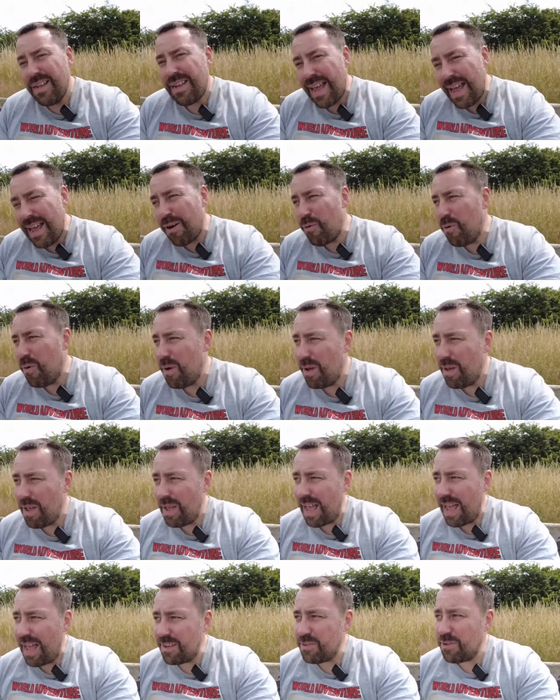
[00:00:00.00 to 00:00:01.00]
Now,
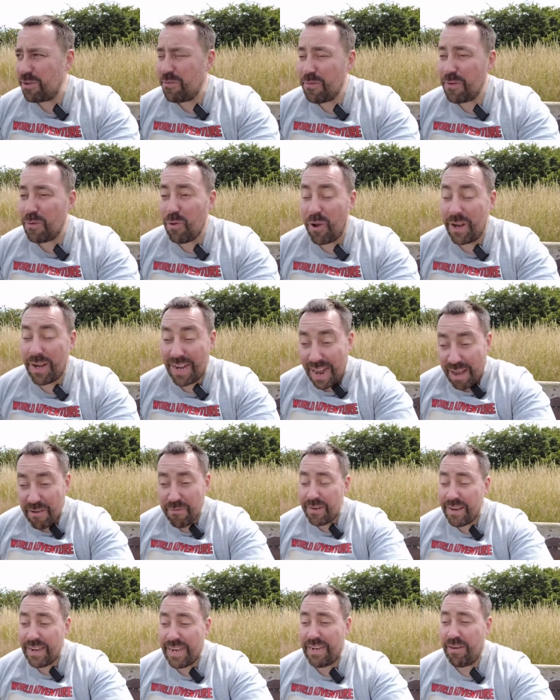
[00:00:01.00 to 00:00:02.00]
as I feel like an
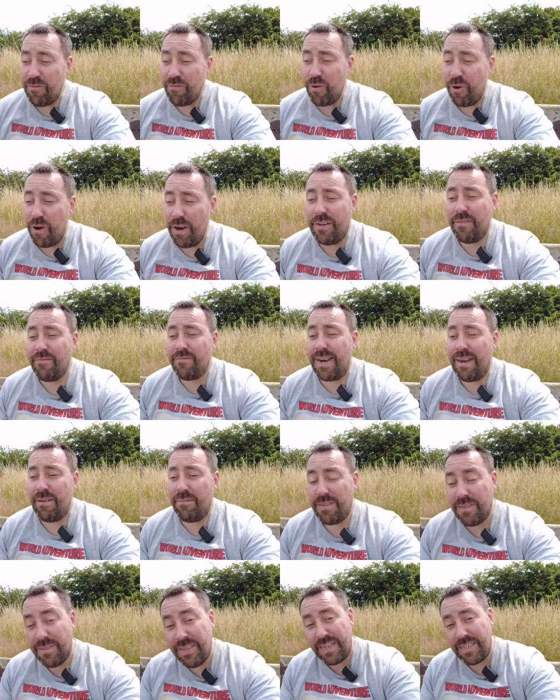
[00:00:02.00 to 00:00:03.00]
athlete riding
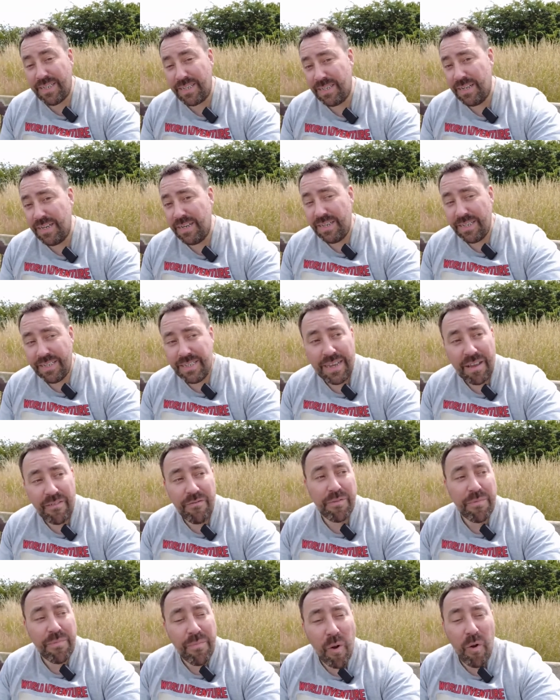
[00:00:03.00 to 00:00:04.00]
around this
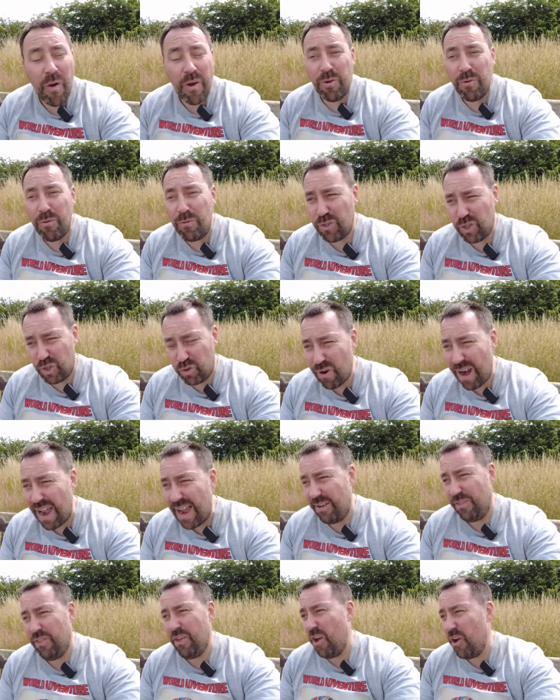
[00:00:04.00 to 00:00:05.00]
7-mile
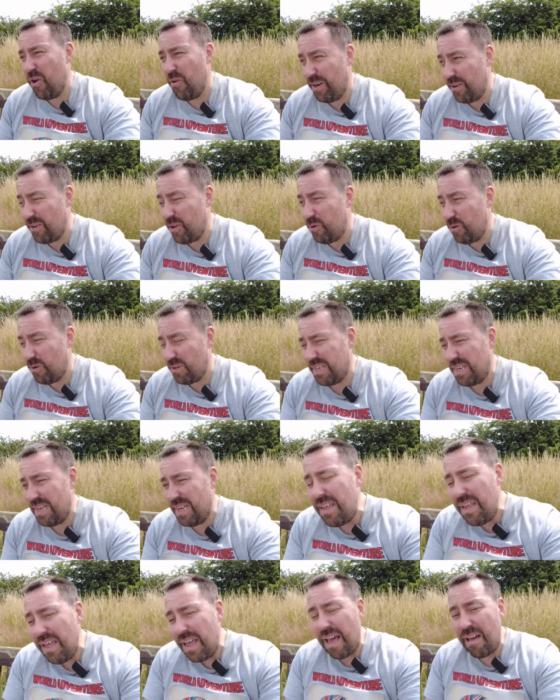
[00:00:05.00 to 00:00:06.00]
track that only, of course,
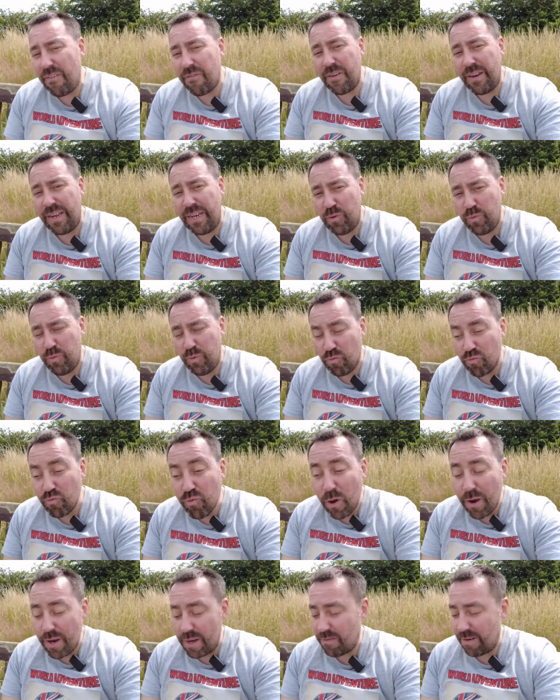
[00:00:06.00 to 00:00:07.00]
athletes would
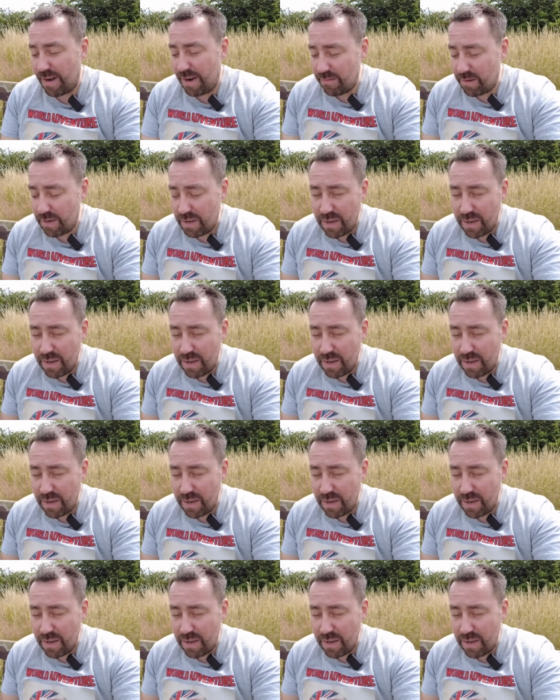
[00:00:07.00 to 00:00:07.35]
ride around,